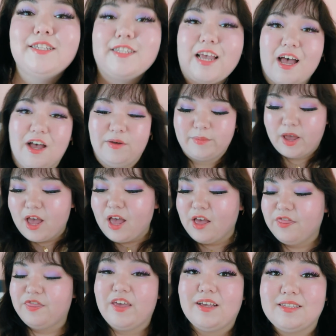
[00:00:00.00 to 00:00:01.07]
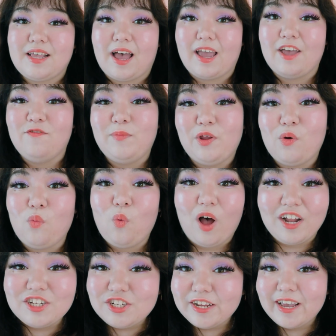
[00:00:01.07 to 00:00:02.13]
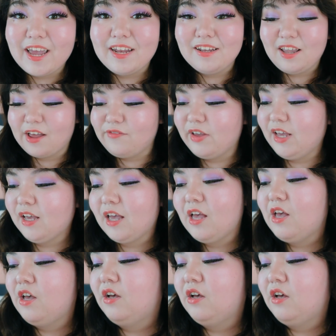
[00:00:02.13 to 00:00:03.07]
some things that I have been watching and loving.